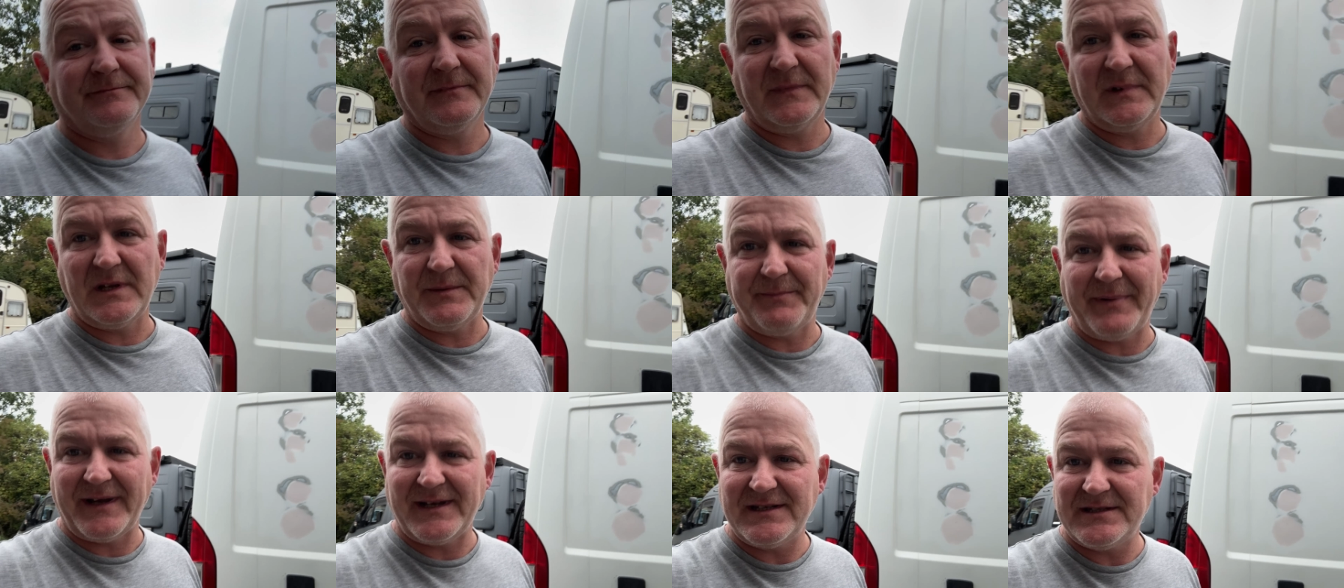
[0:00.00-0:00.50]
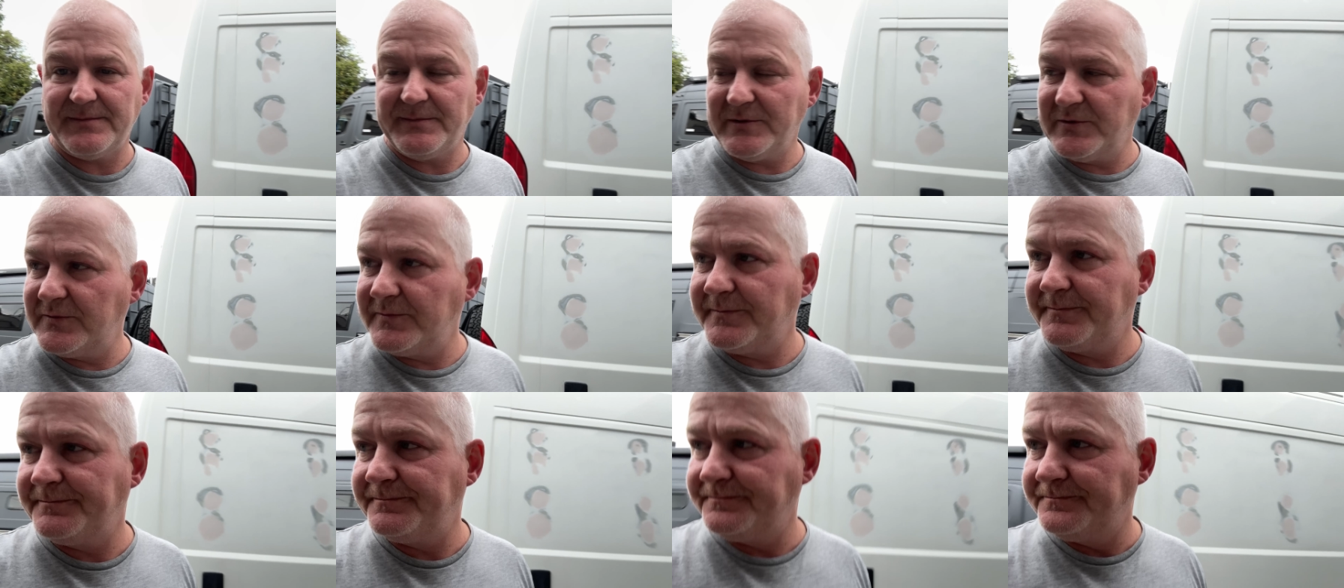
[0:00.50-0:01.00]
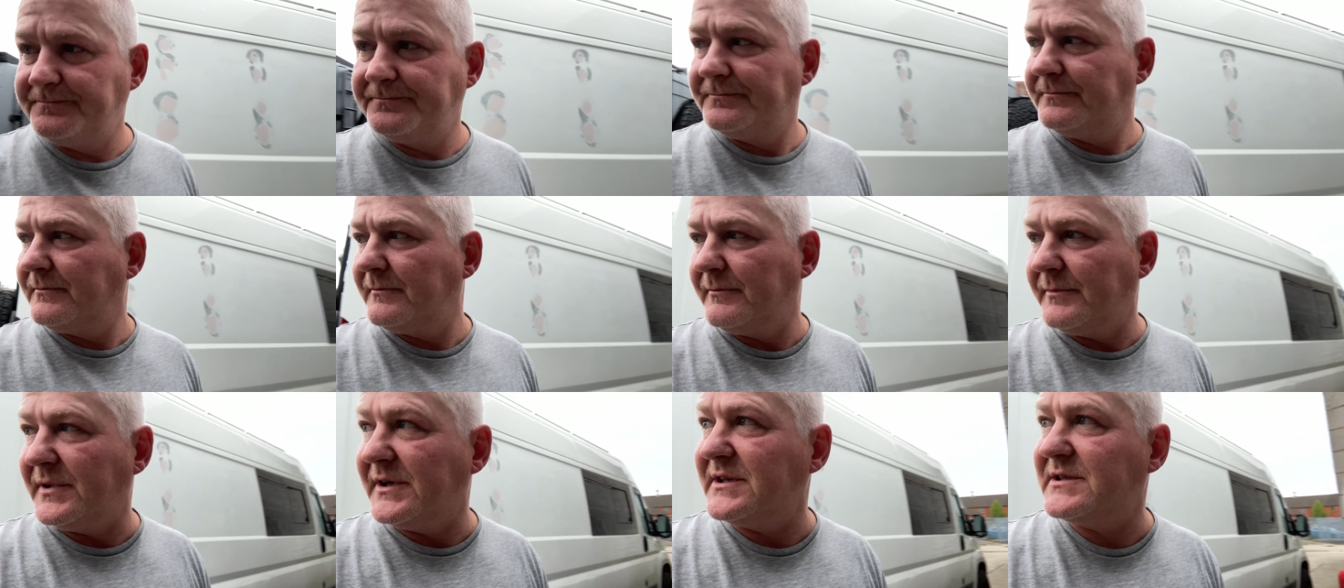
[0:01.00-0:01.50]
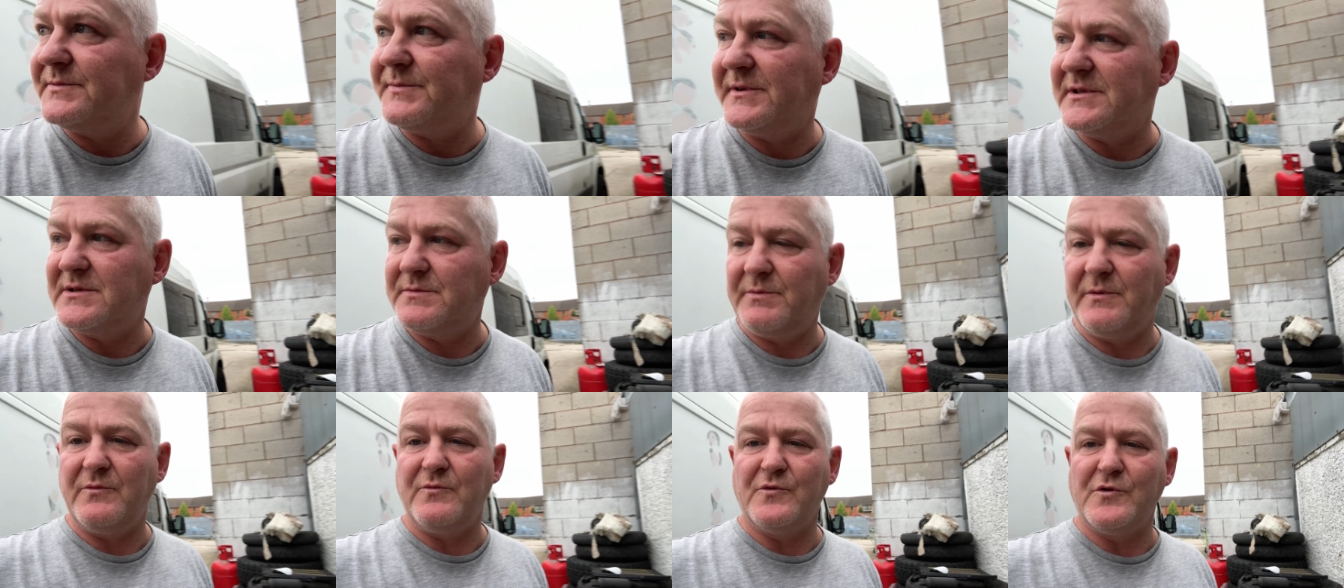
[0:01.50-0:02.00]
Debatable, but it's
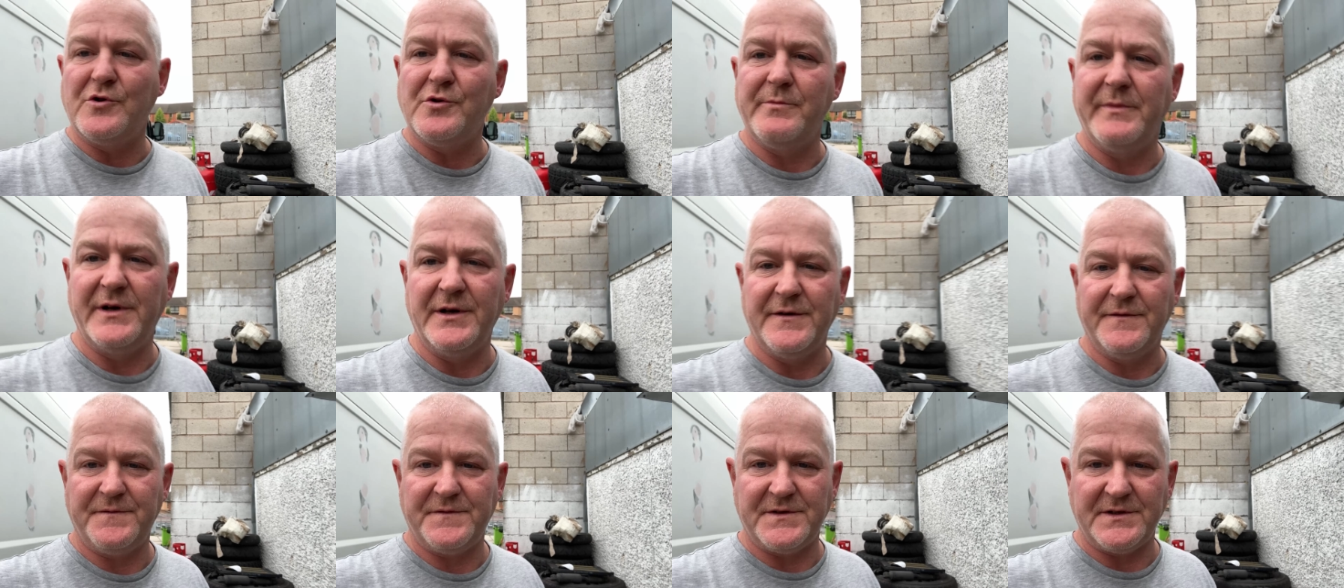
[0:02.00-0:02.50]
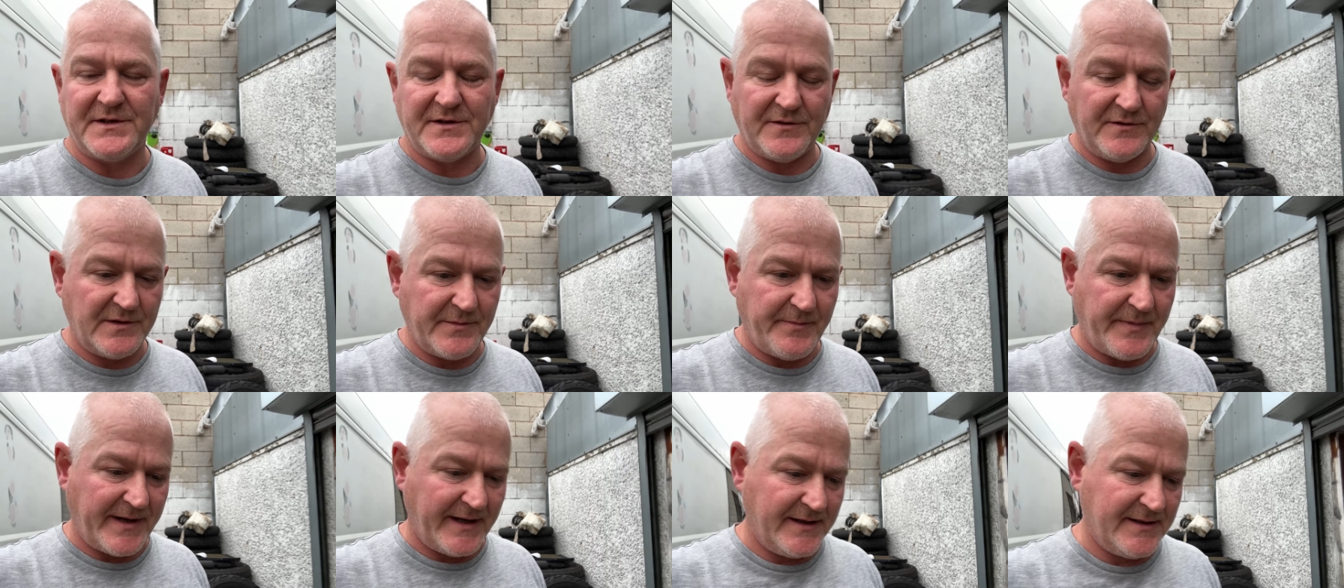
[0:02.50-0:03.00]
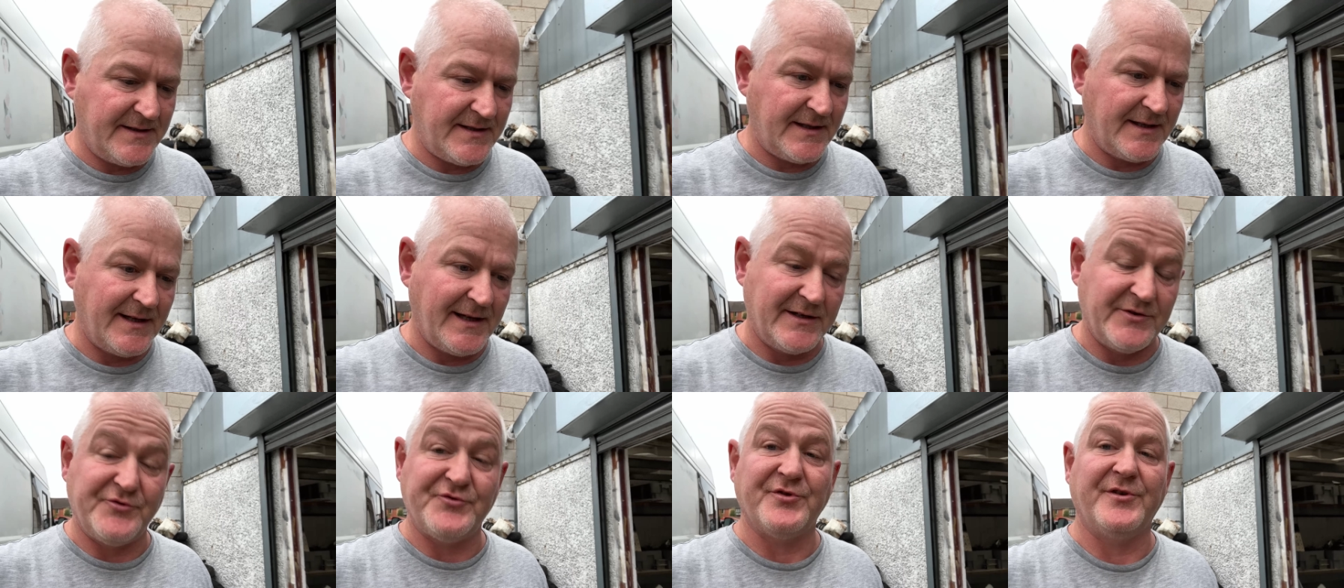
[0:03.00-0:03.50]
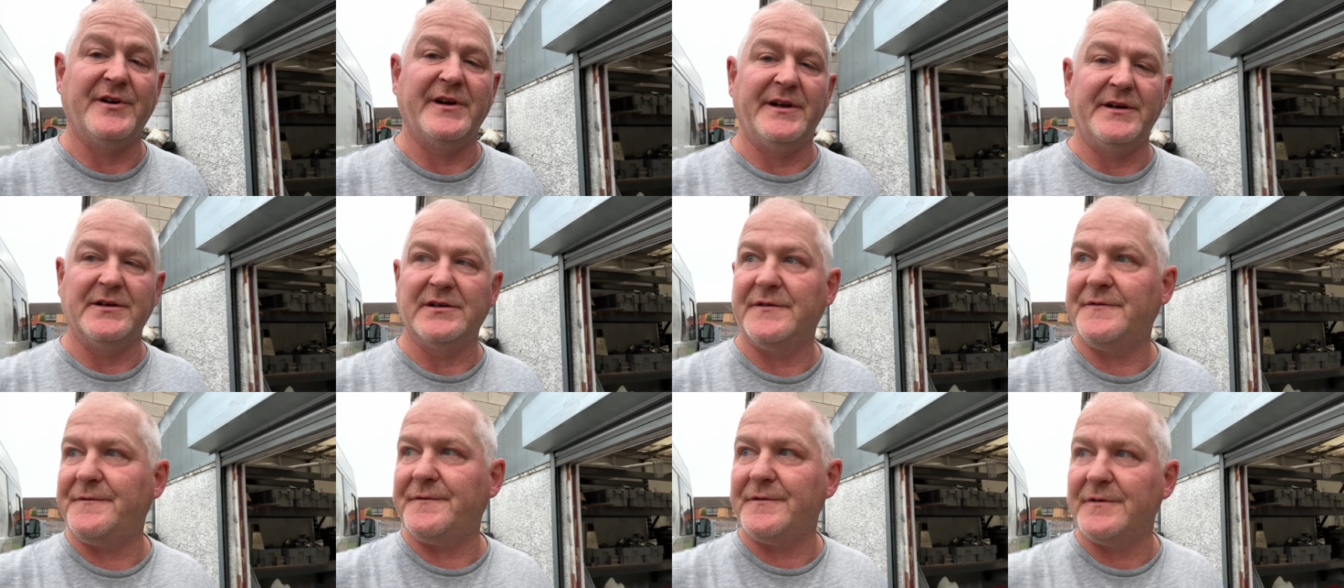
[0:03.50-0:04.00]
supposed to be warm enough to do the painting and dry
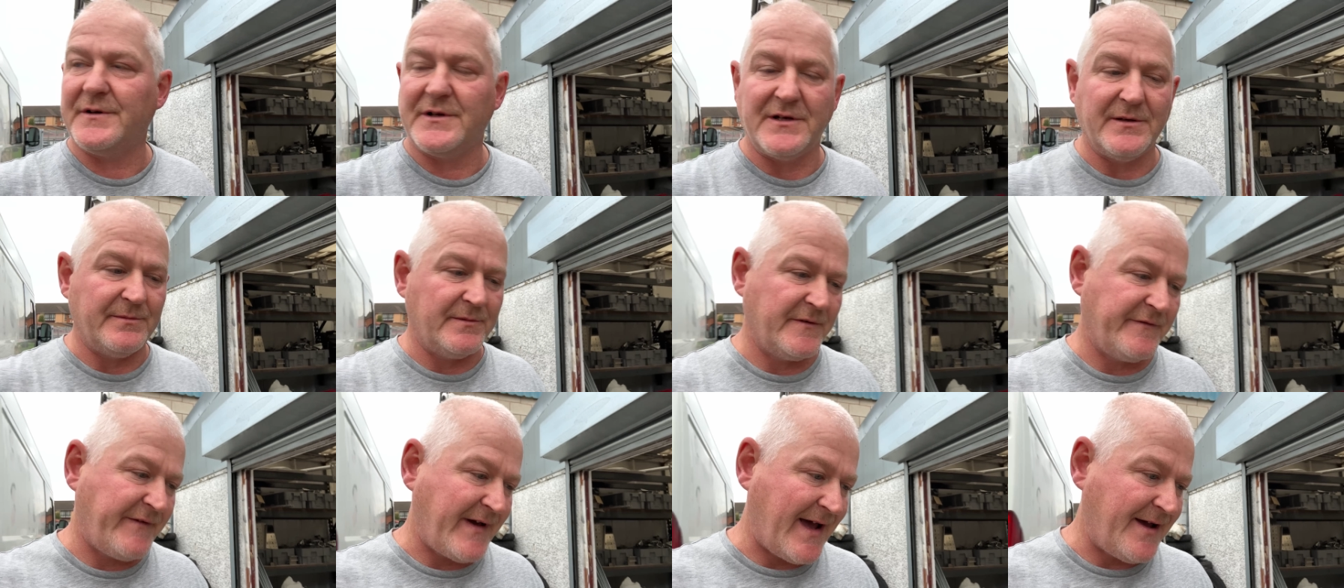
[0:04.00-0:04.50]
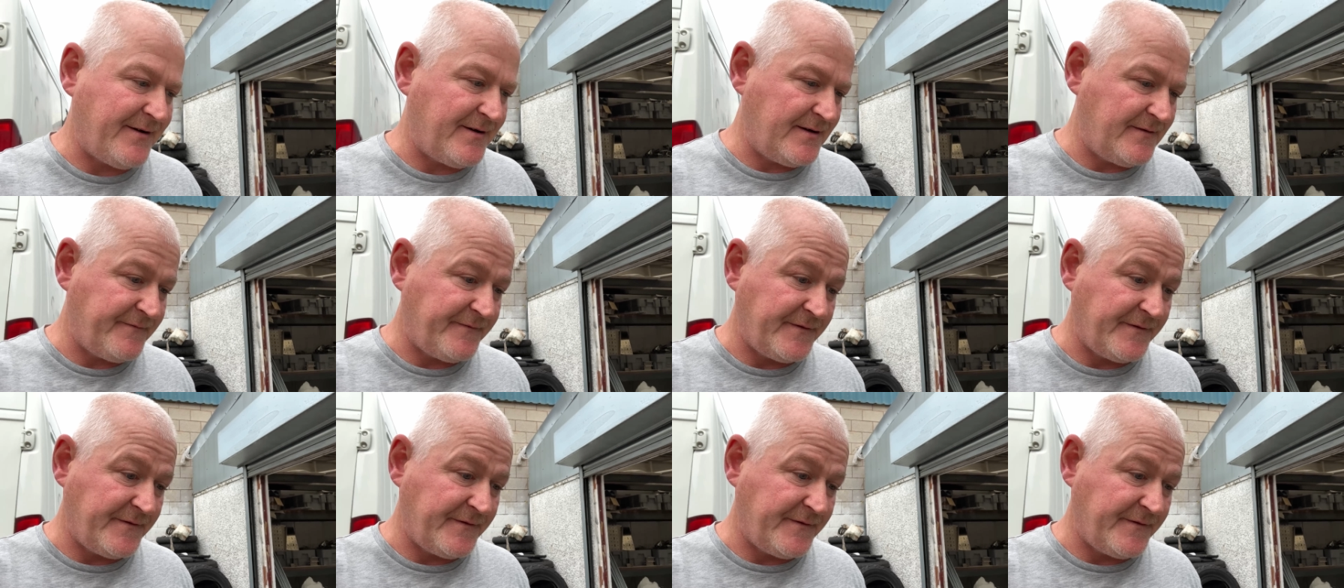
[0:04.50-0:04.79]
enough for a couple of hours,